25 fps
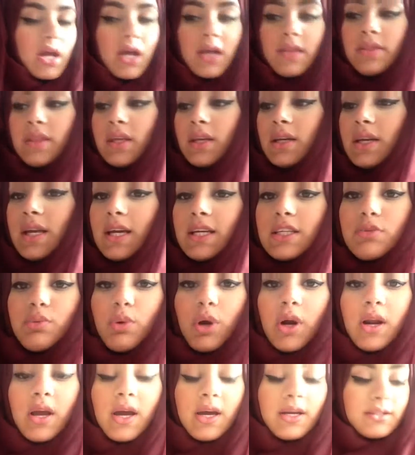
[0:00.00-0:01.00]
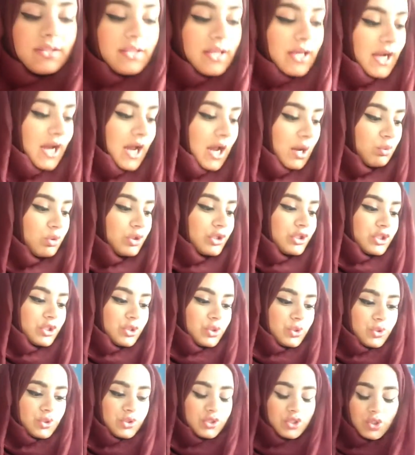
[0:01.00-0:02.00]
The next product that I would
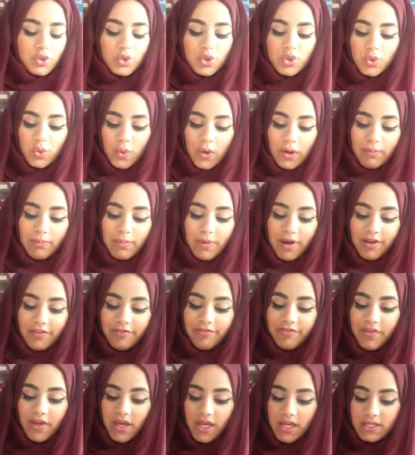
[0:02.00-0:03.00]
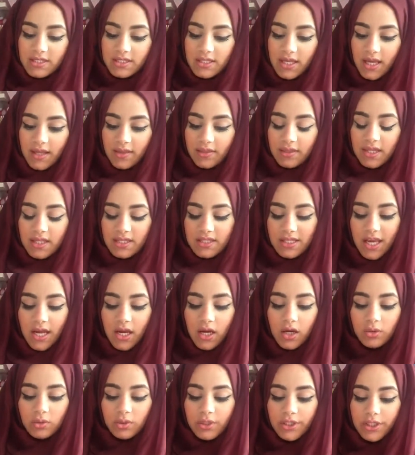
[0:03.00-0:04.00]
use to scrub my face, and this
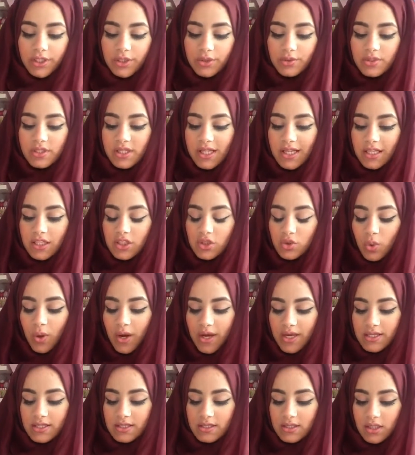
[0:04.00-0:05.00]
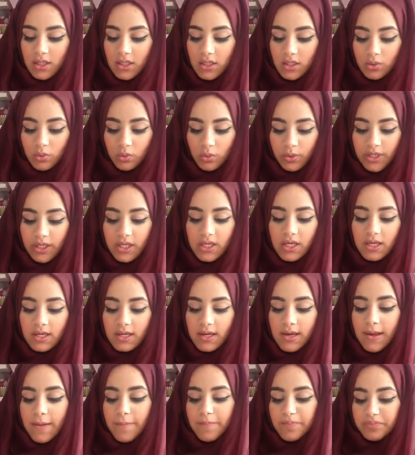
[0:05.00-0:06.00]
I only use like twice a
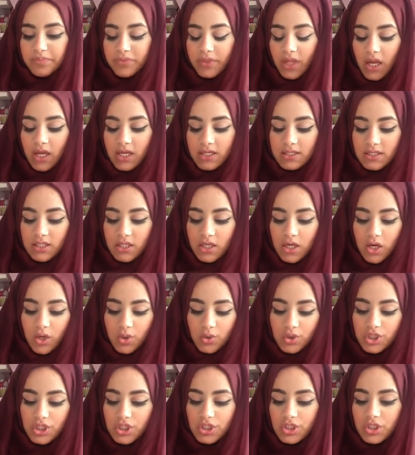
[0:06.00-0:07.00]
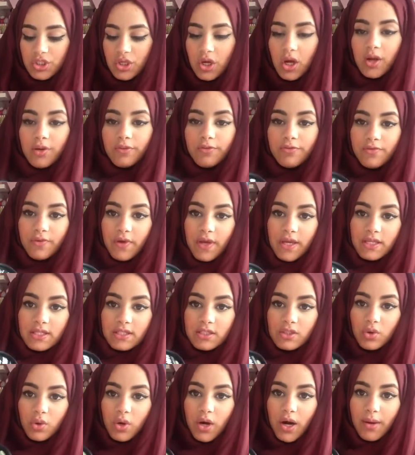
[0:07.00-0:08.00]
week, is the Ocean Salt face
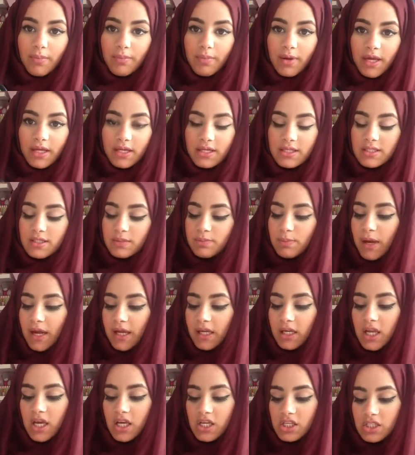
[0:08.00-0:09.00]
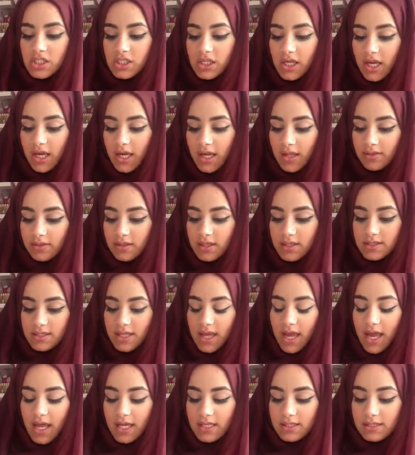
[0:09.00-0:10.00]
scrub, and it's by Lush, and this
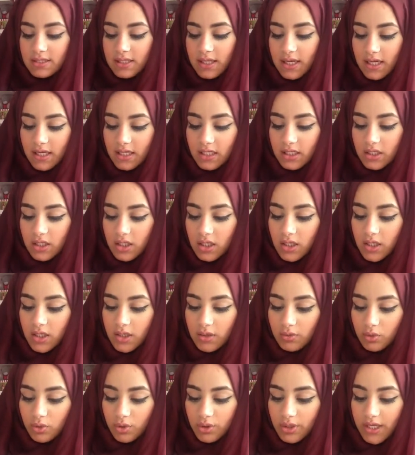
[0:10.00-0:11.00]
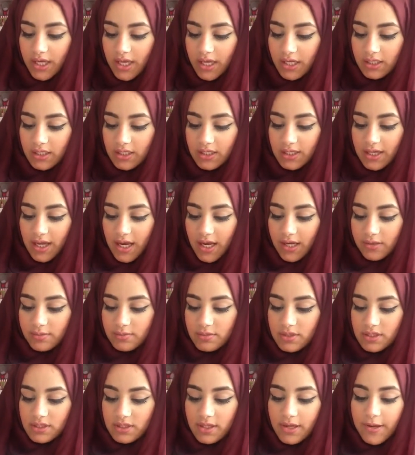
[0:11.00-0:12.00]
has like organic
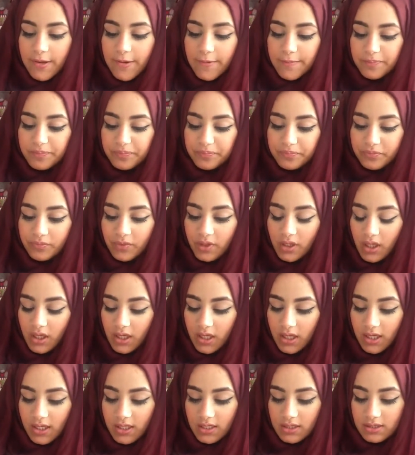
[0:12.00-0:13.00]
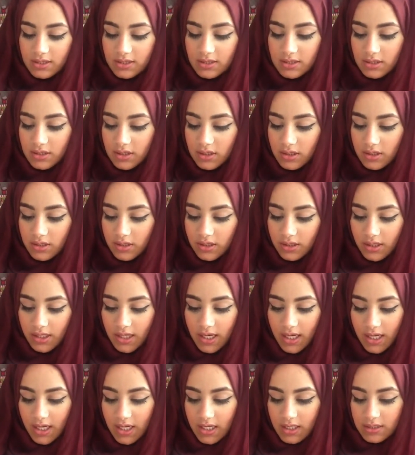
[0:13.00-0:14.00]
limes, and it
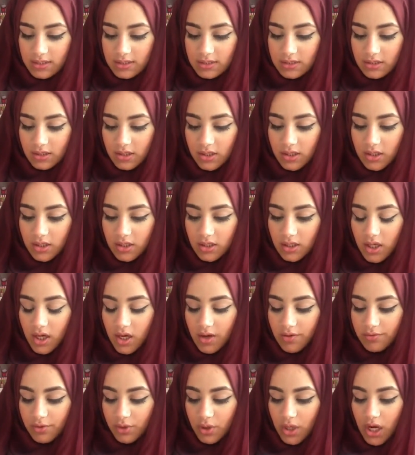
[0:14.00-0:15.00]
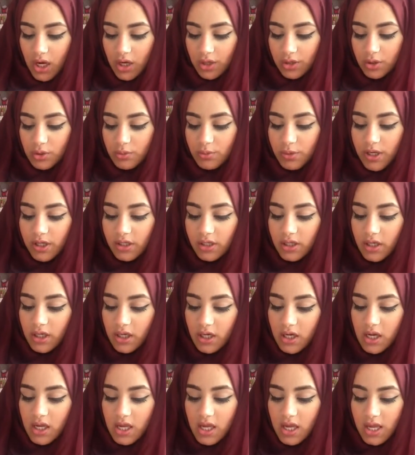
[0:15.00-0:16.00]
has avocado
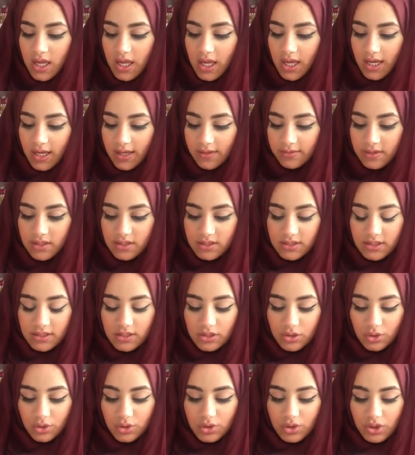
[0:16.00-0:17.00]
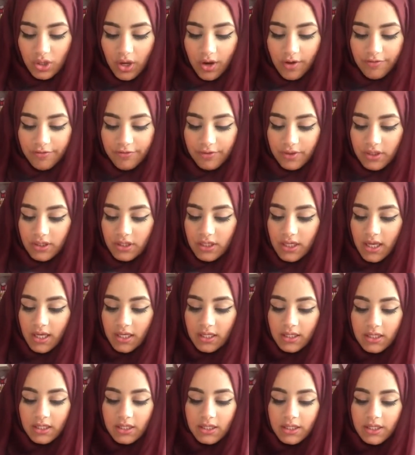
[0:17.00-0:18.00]
butter, and this is to soften
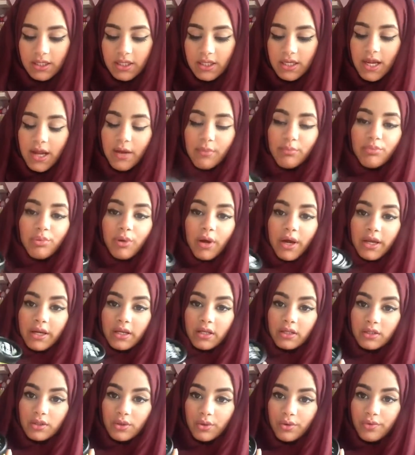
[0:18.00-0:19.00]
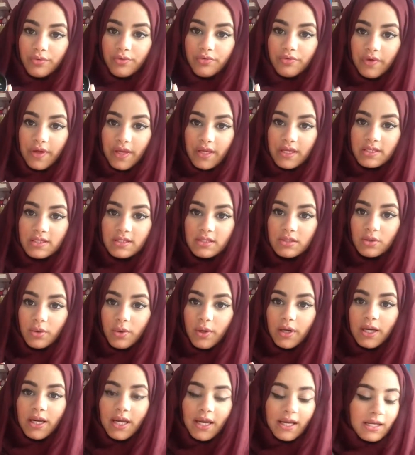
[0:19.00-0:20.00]
and clean and brighten your face, so
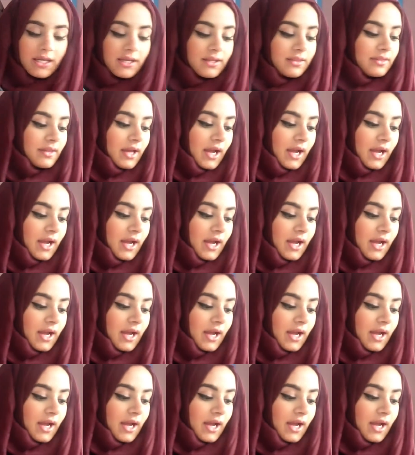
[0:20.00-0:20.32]
I like